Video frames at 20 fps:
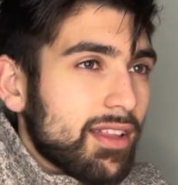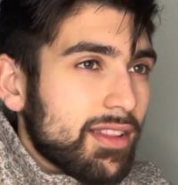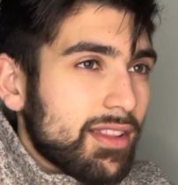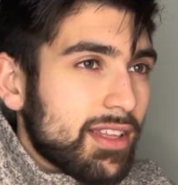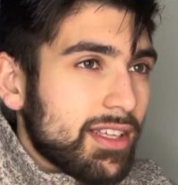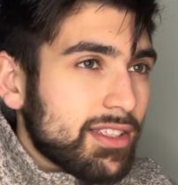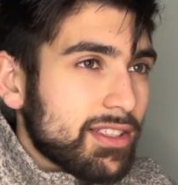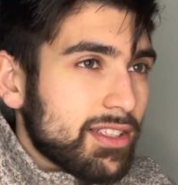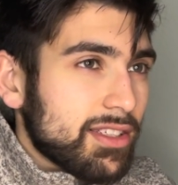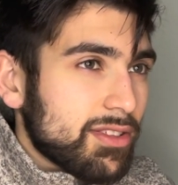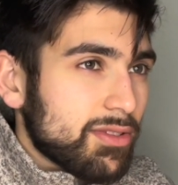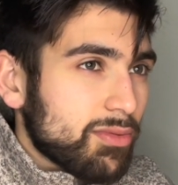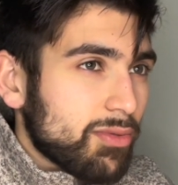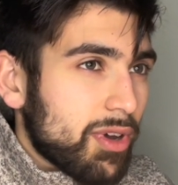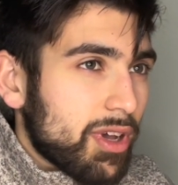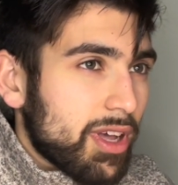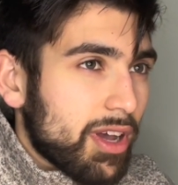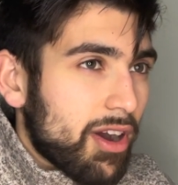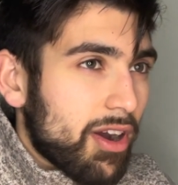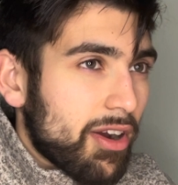This is
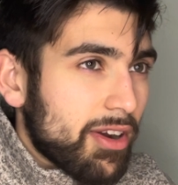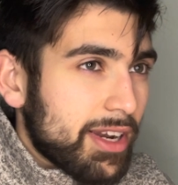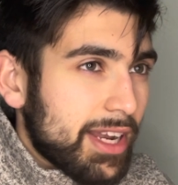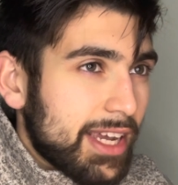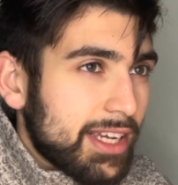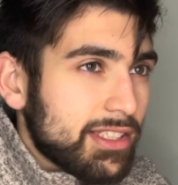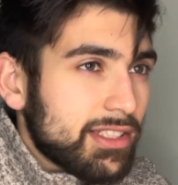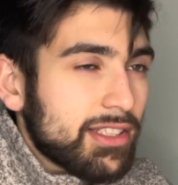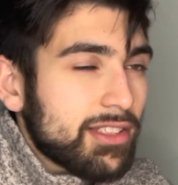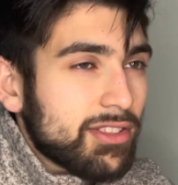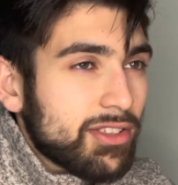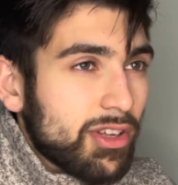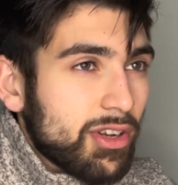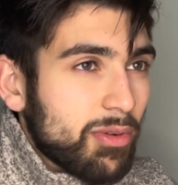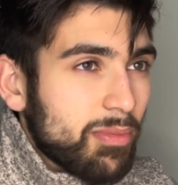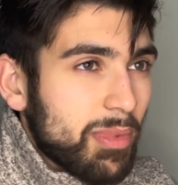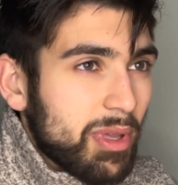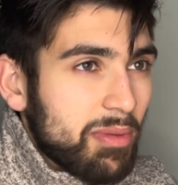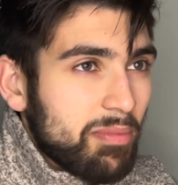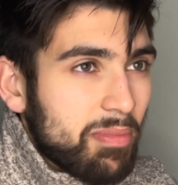what our nation's going
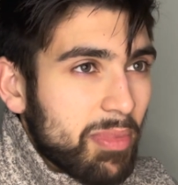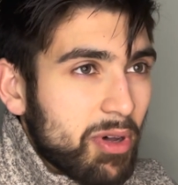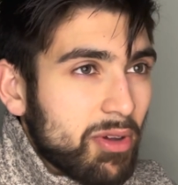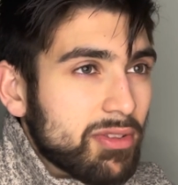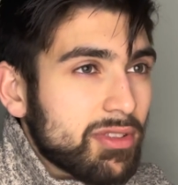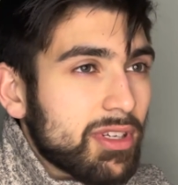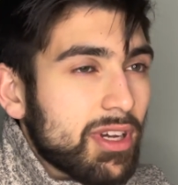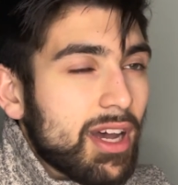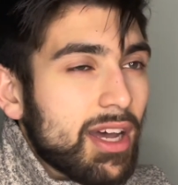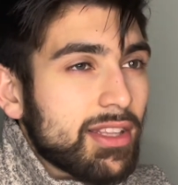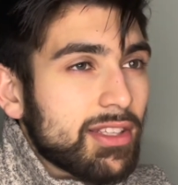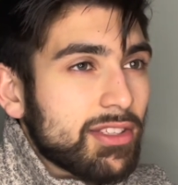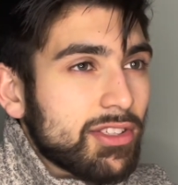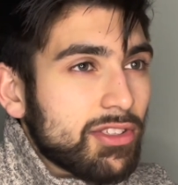to be built on.